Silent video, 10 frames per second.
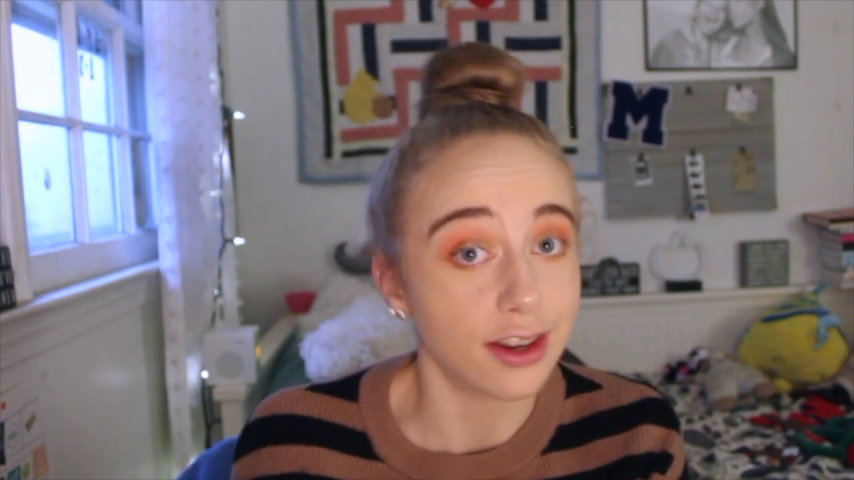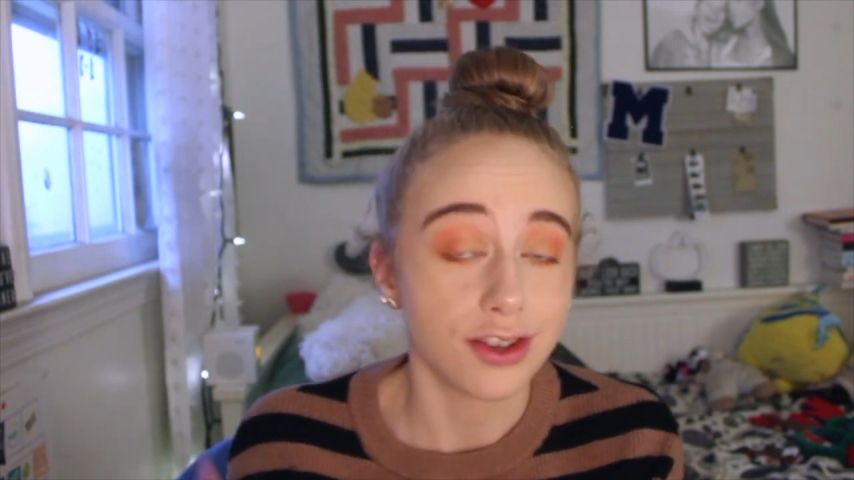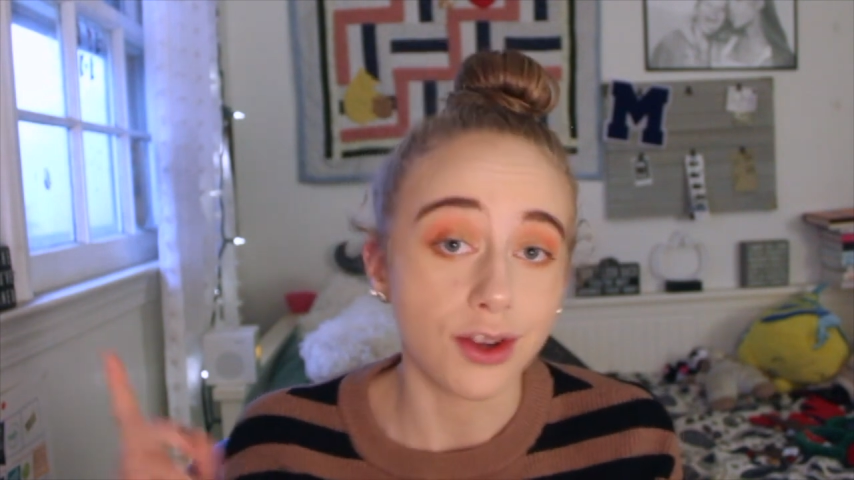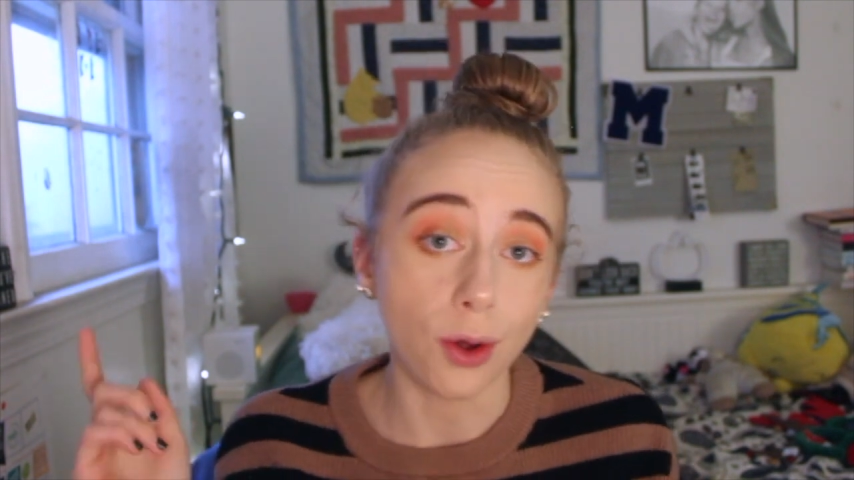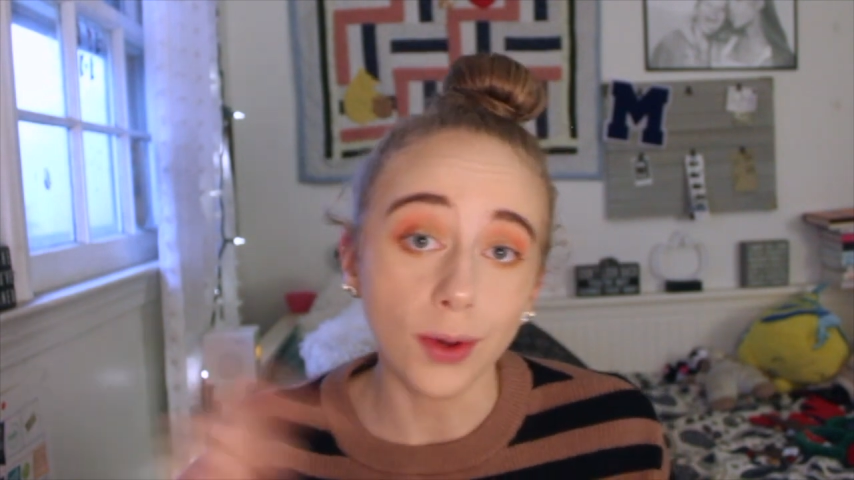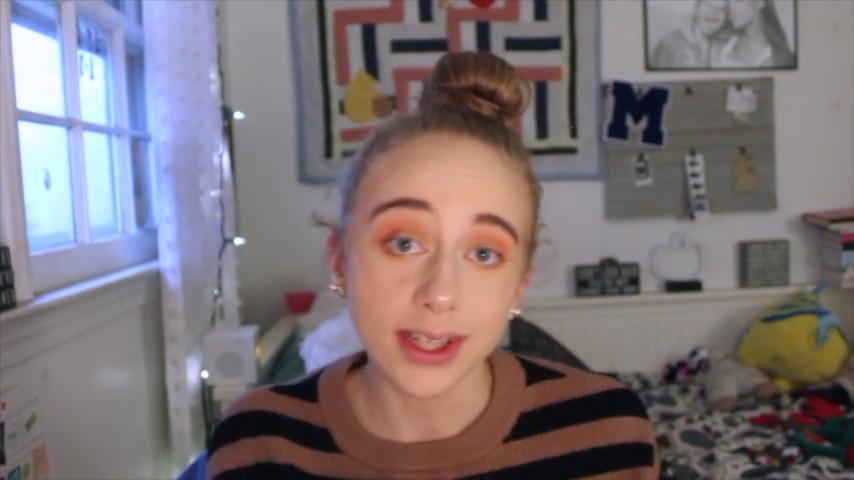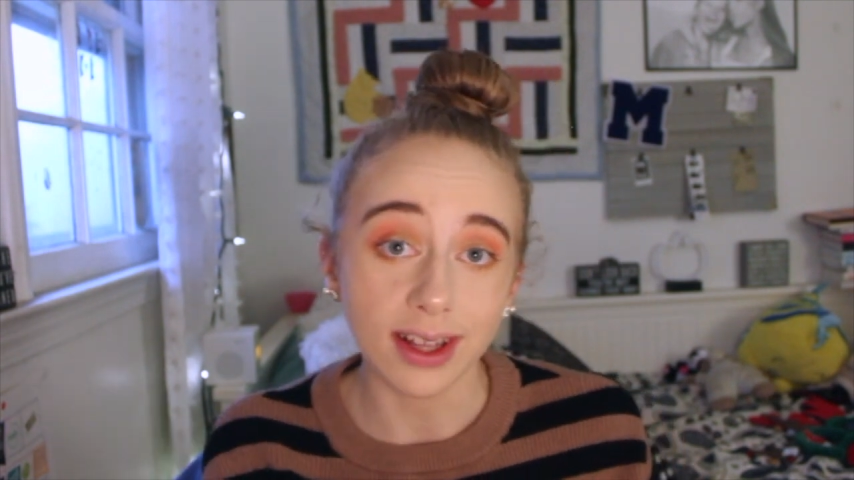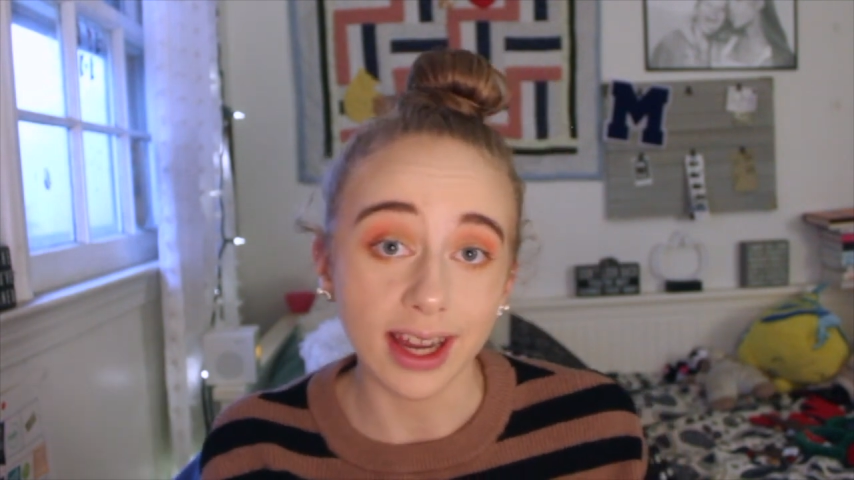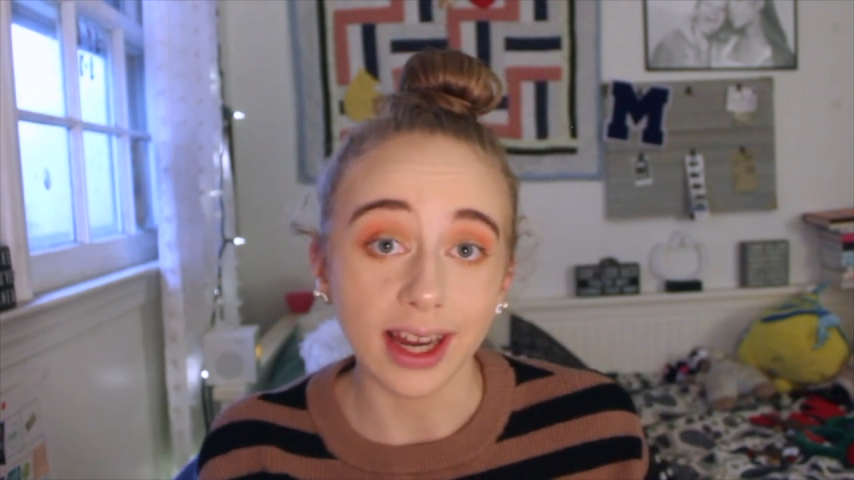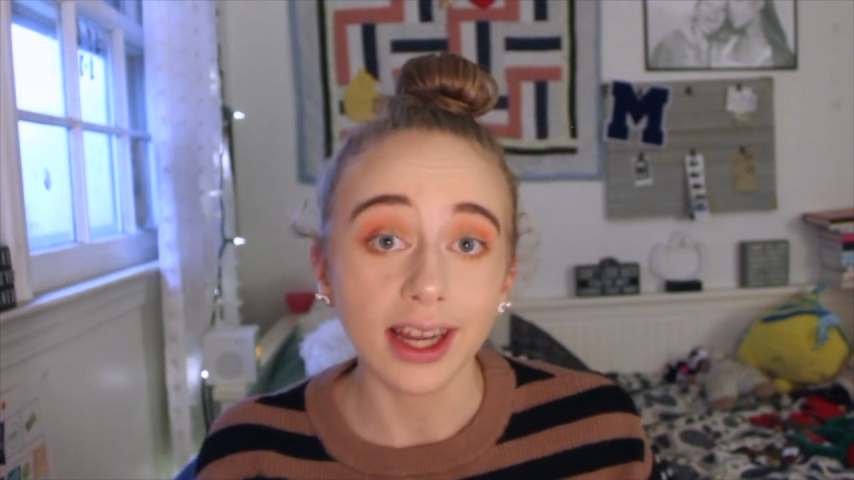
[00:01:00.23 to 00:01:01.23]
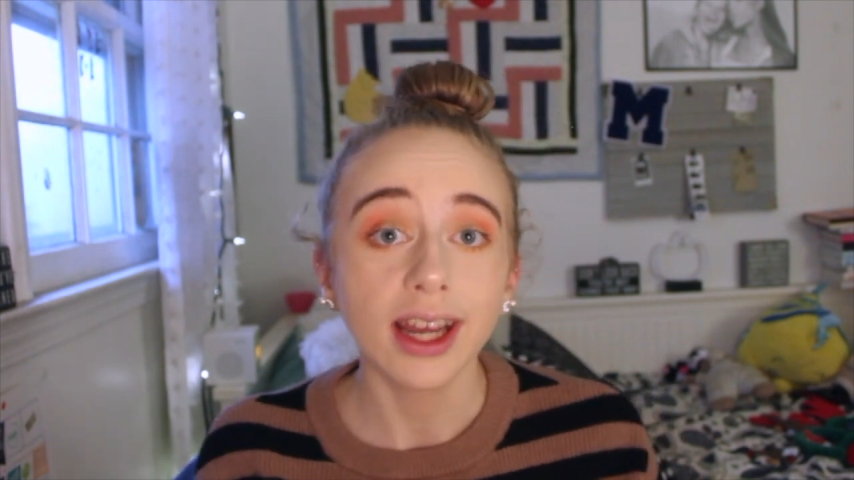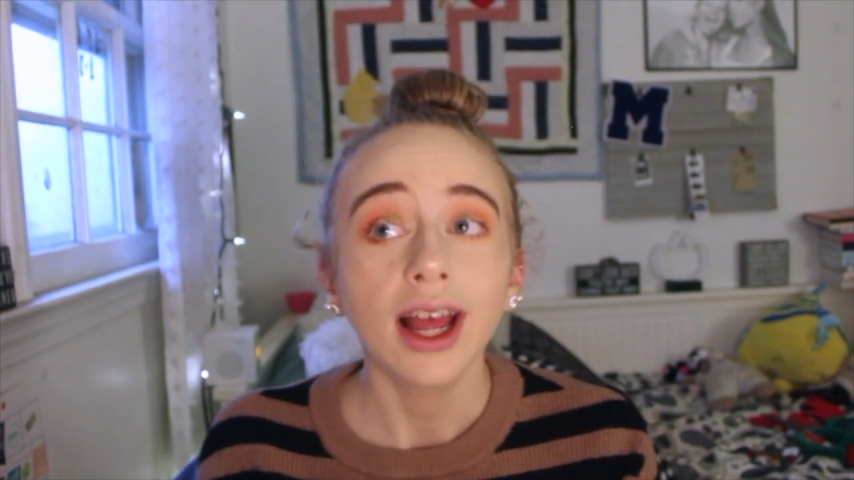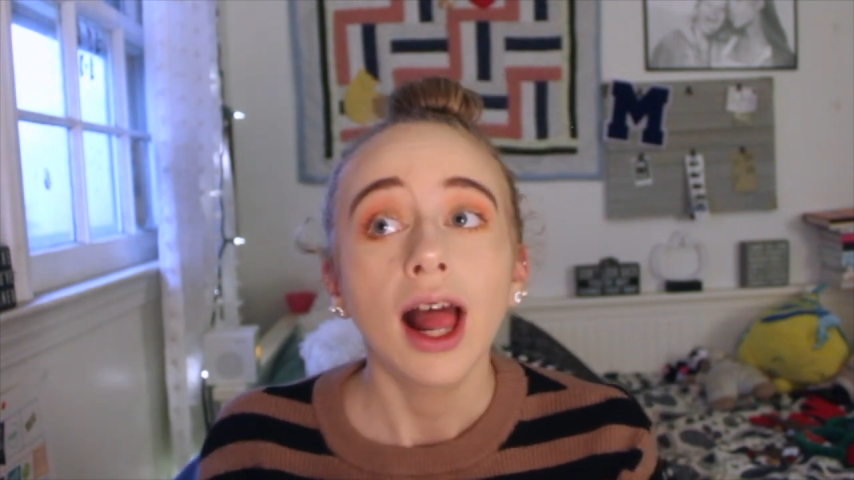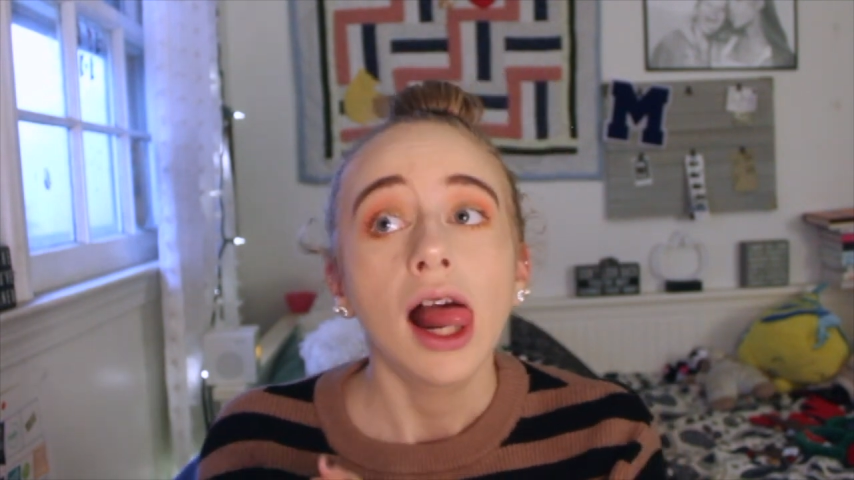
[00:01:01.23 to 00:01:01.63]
There's always a link.